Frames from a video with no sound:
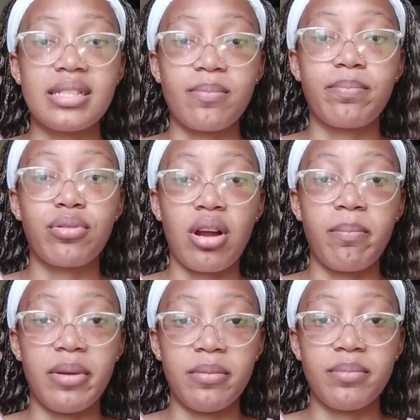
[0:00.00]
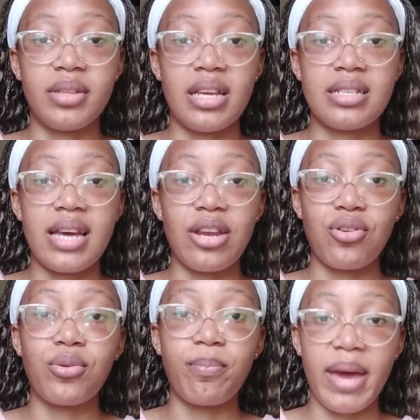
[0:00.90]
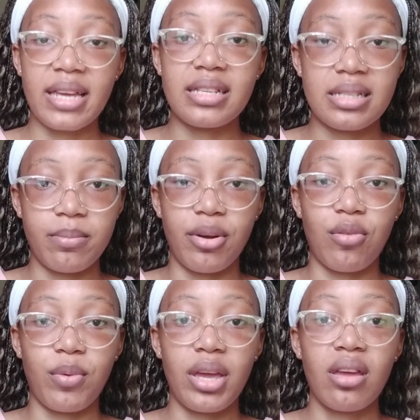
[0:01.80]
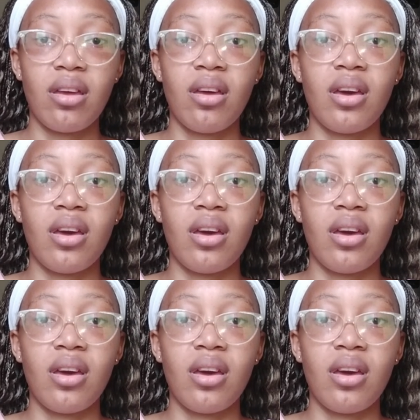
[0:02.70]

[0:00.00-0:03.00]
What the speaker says: a problem that I know back in Zimbabwe,